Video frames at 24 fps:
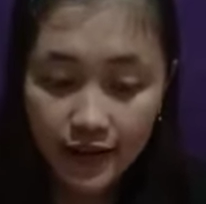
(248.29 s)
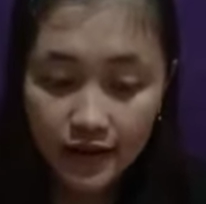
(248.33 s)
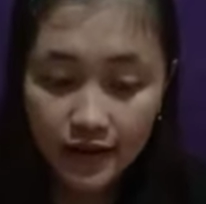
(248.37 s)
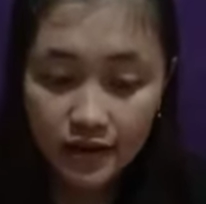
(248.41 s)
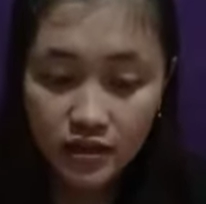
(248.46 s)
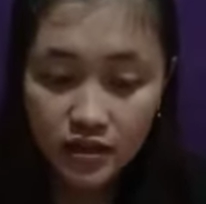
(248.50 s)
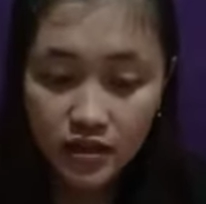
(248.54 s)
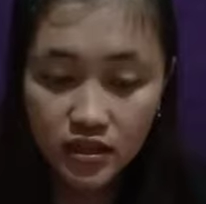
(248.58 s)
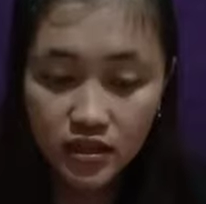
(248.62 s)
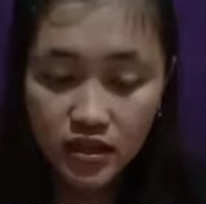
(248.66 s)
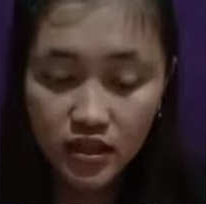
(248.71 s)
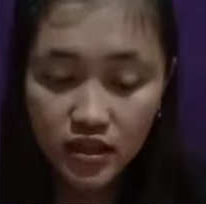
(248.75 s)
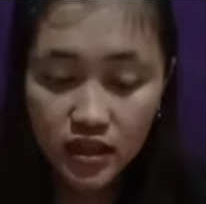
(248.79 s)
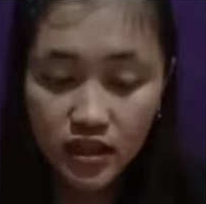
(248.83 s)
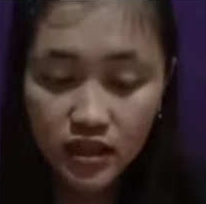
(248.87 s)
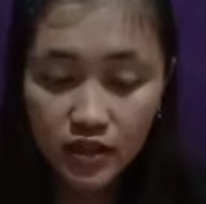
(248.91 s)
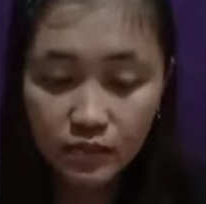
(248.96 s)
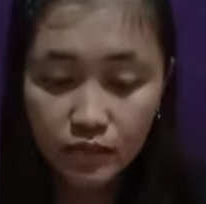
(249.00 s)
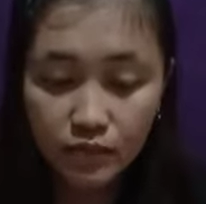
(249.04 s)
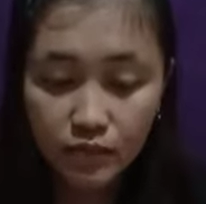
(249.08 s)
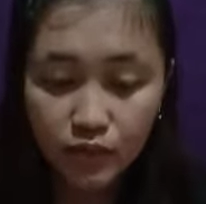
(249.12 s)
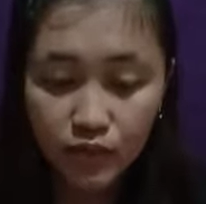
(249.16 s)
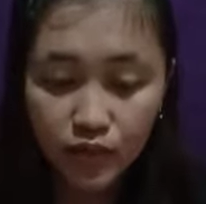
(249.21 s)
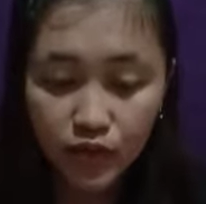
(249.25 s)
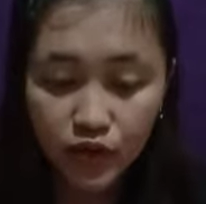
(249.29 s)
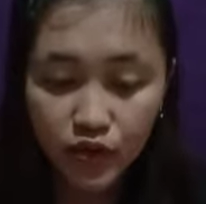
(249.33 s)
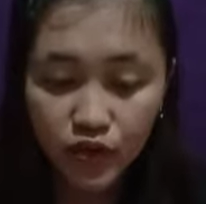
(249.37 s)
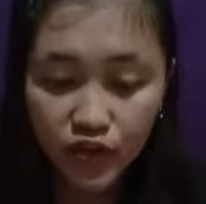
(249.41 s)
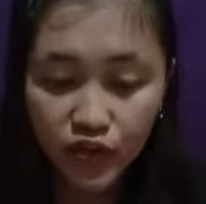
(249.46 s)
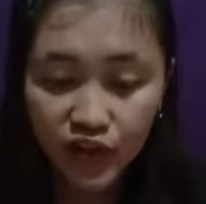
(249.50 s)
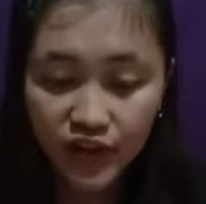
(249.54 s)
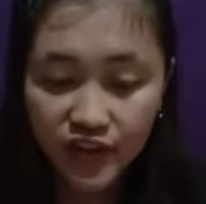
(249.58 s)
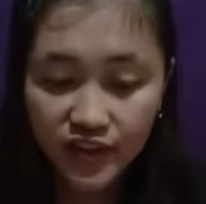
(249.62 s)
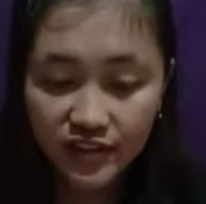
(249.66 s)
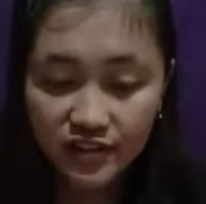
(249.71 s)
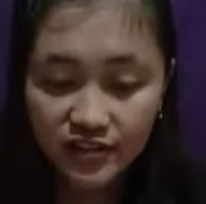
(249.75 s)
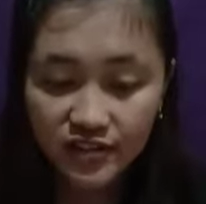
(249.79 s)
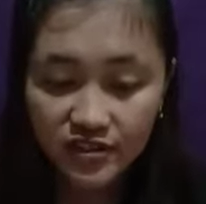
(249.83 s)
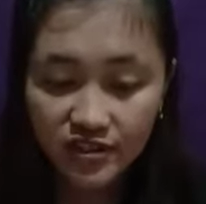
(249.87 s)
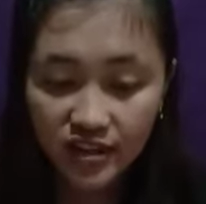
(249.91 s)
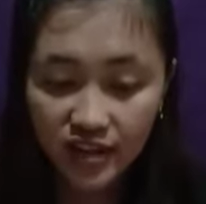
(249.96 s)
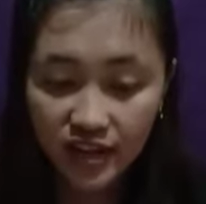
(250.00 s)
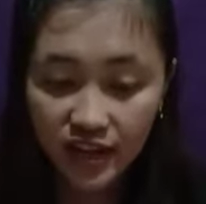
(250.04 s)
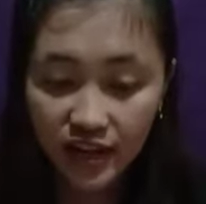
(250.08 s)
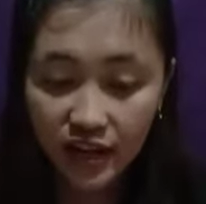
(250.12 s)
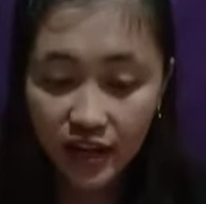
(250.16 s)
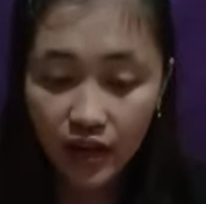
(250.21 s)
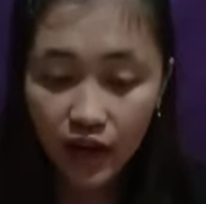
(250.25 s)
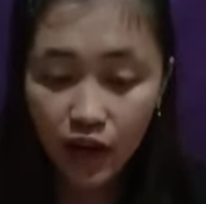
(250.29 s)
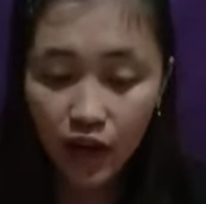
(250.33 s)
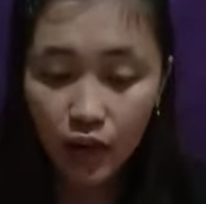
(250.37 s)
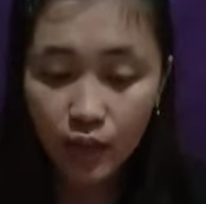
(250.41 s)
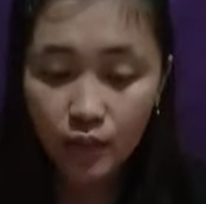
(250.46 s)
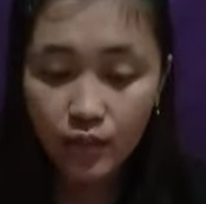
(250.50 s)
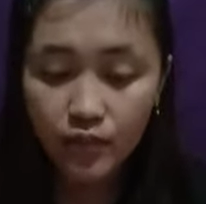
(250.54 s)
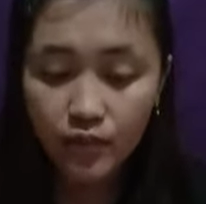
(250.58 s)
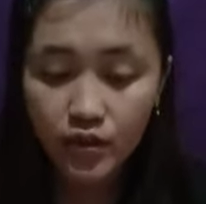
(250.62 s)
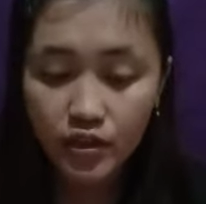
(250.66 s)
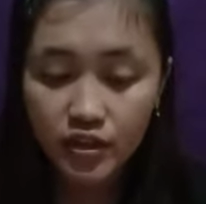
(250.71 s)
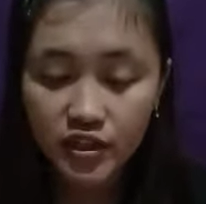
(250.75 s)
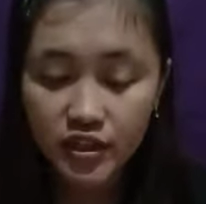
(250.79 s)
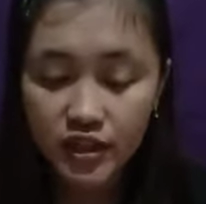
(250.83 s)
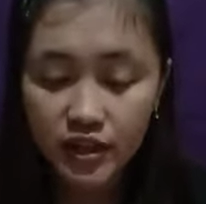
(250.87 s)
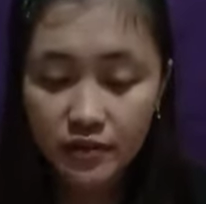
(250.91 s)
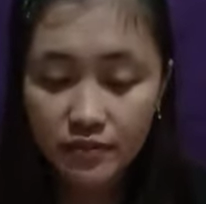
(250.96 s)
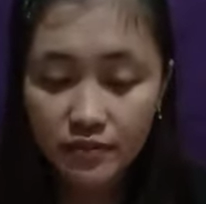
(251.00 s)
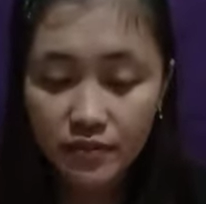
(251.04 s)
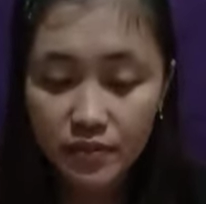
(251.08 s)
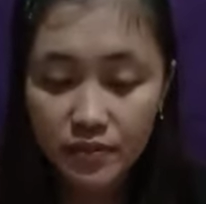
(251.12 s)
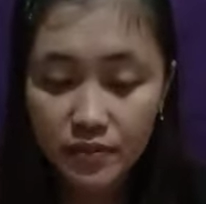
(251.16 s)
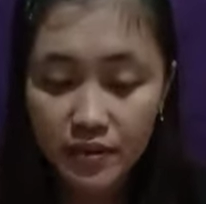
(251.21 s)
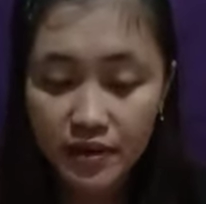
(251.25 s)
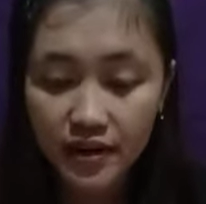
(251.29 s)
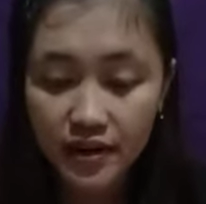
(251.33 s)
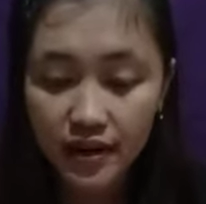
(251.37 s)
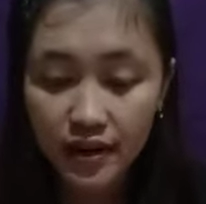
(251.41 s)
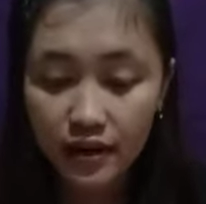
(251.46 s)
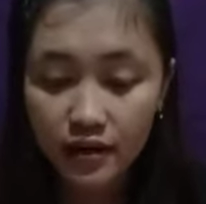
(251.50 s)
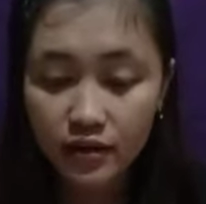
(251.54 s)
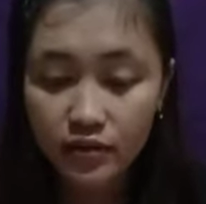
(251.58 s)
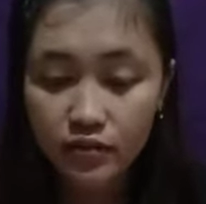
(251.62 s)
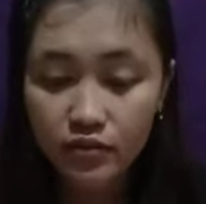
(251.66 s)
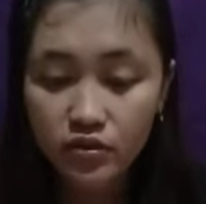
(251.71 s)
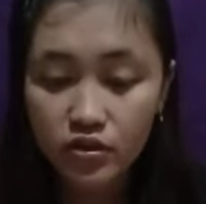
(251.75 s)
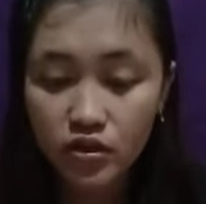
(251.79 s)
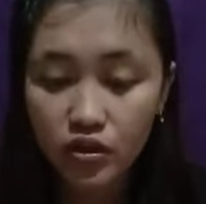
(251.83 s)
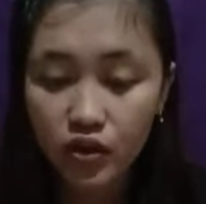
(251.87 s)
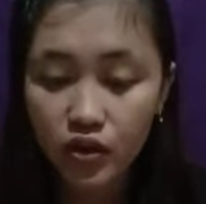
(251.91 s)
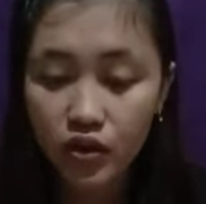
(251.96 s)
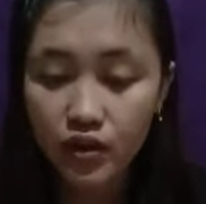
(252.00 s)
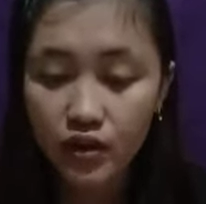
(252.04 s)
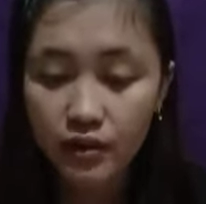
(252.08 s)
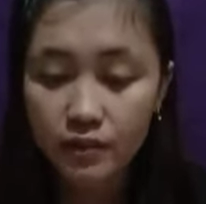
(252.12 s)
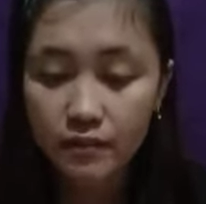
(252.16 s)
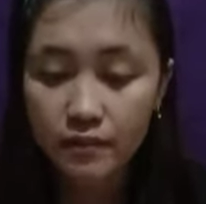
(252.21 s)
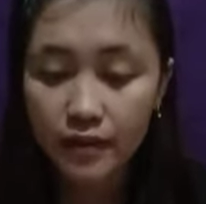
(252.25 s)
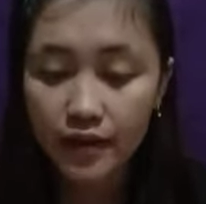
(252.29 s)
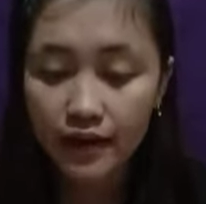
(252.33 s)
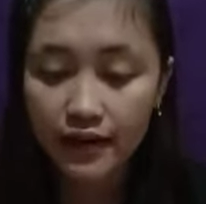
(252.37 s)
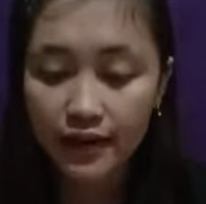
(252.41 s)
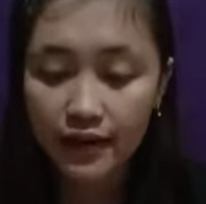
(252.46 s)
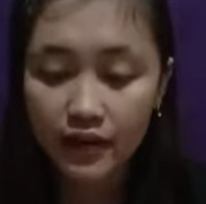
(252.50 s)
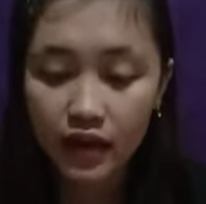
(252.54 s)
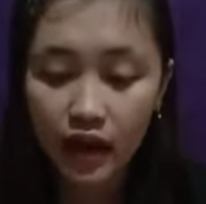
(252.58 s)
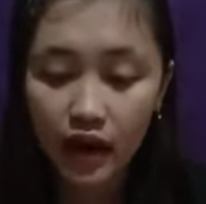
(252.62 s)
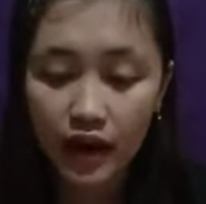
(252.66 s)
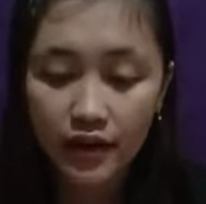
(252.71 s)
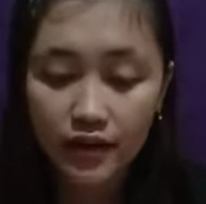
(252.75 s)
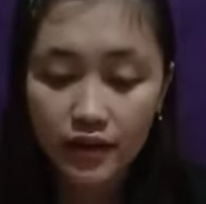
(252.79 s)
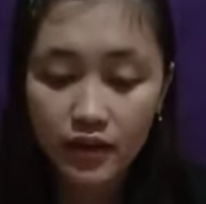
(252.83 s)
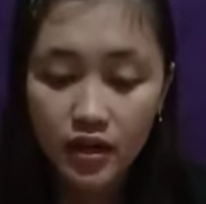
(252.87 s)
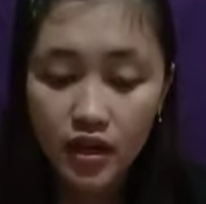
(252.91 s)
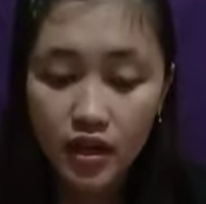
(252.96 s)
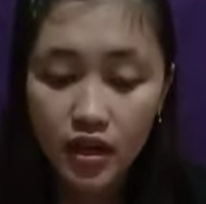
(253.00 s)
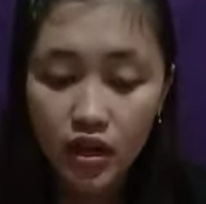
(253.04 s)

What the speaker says: The majority of modern primary and secondary market are